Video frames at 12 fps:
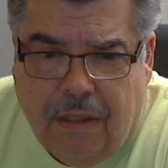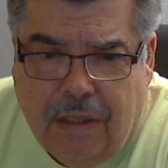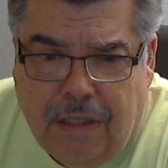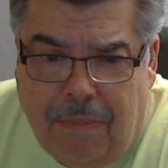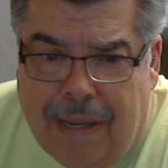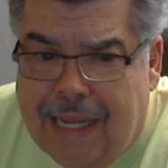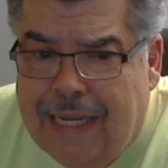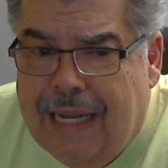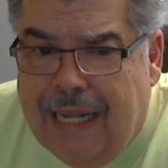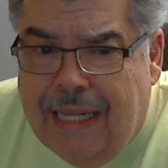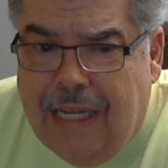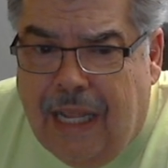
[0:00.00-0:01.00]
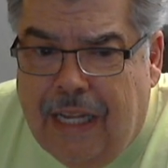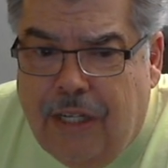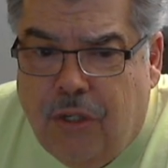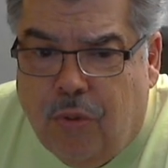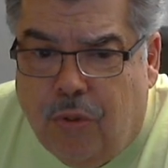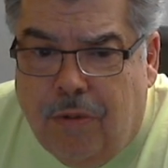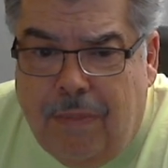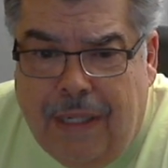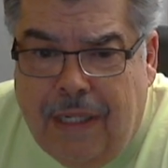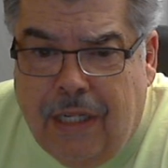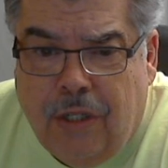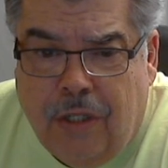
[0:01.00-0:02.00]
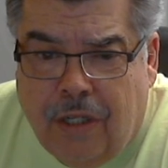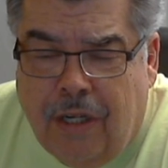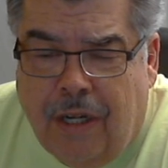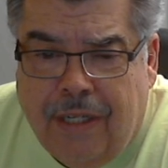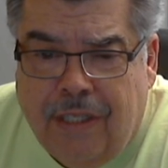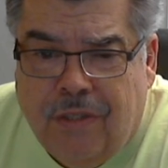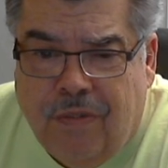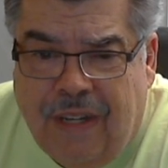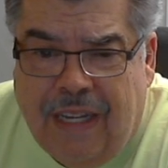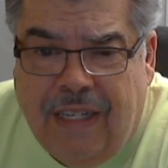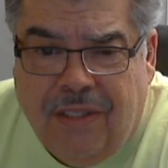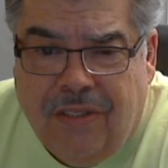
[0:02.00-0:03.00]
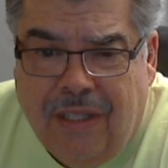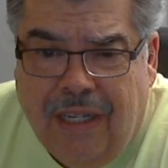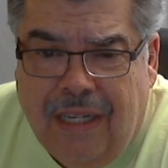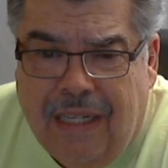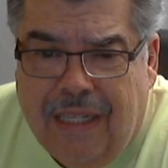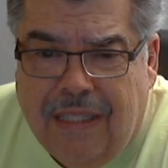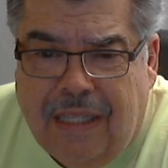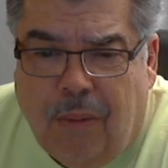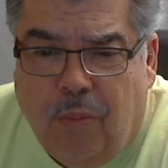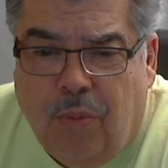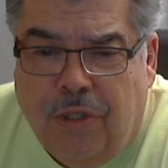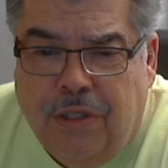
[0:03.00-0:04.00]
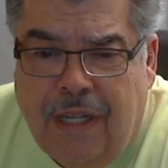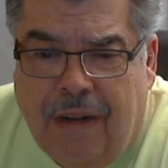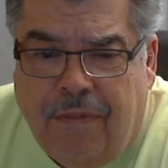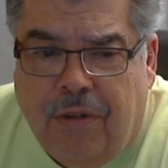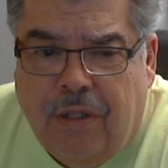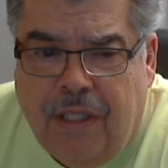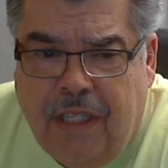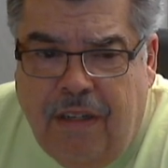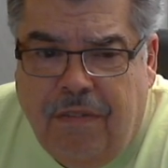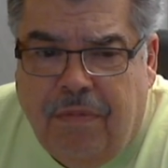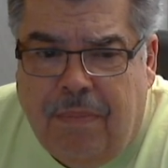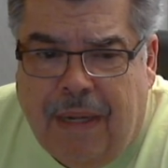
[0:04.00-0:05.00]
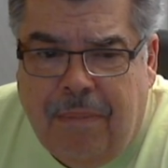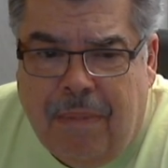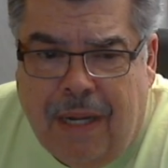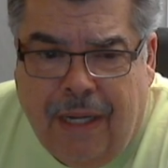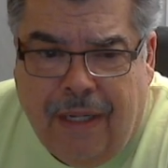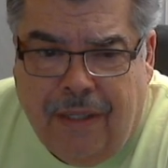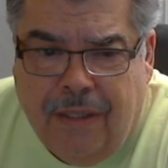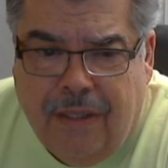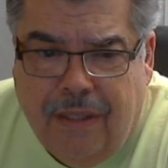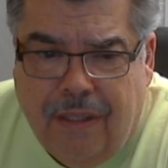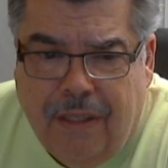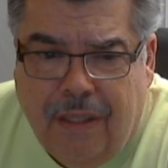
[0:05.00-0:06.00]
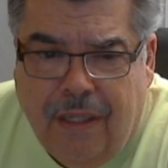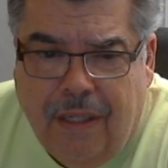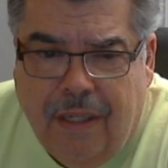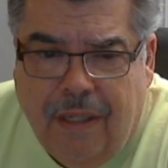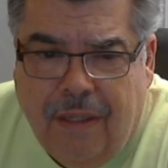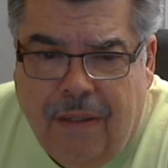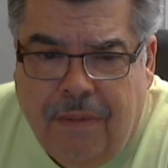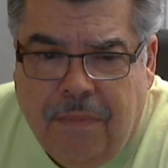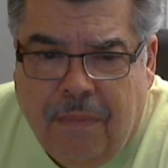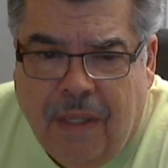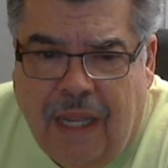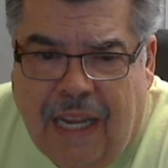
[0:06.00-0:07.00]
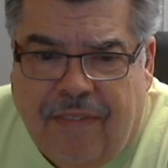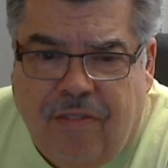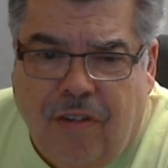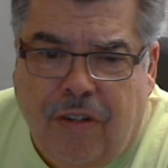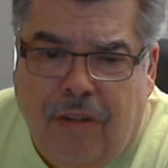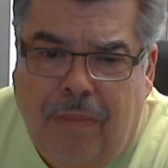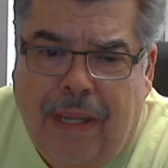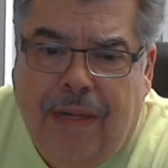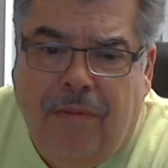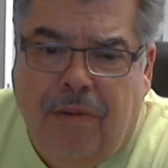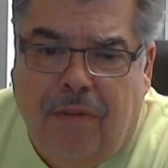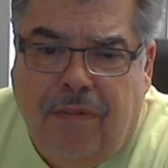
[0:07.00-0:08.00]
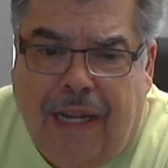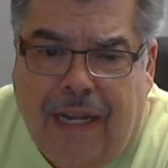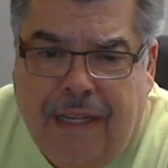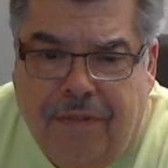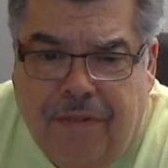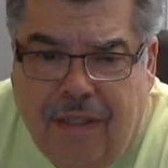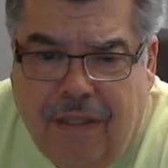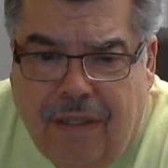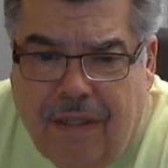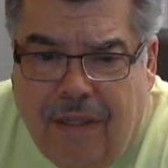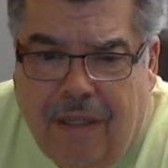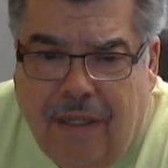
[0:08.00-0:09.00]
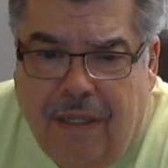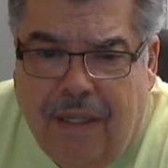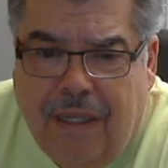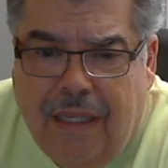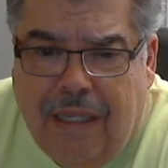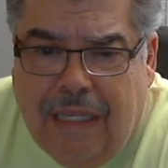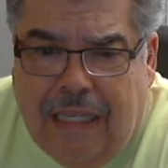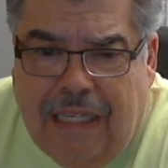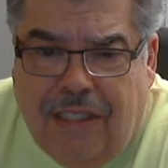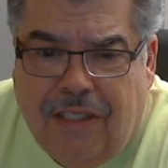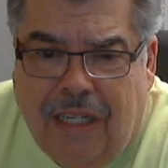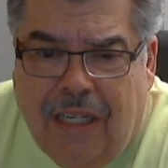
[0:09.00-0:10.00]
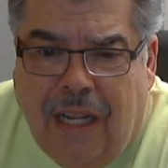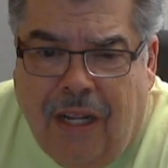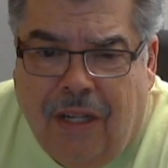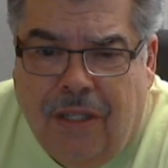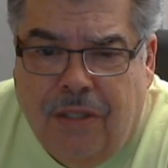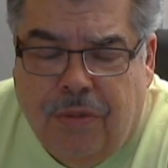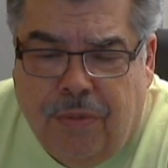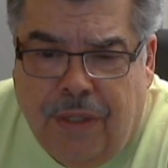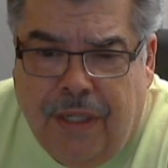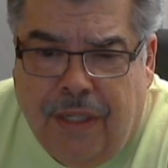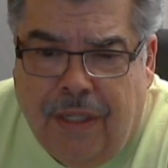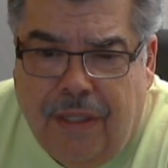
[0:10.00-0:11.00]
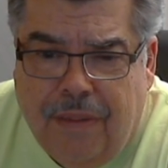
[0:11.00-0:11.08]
The man had a tormented look on his face that will never leave my mind. After the man revived, he said, Hell is real.